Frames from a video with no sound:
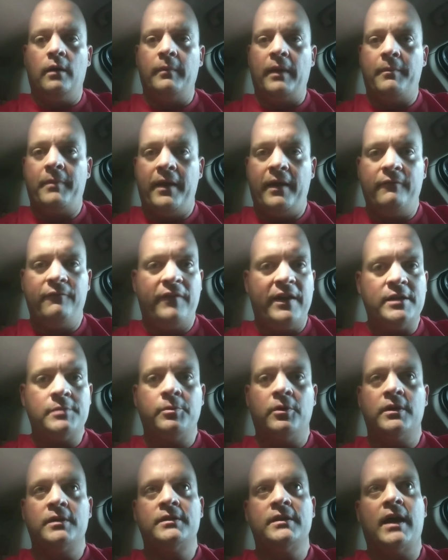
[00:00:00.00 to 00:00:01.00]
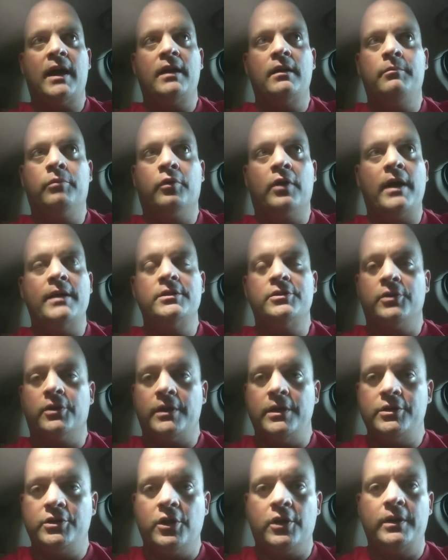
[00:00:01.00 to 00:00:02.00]
on my Facebook side of Brian's
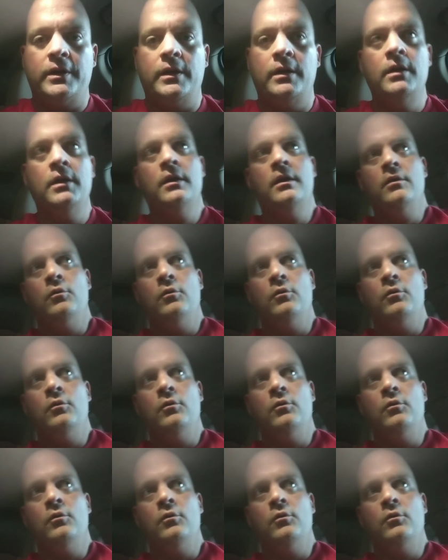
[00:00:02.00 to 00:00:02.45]
Jerky Journey,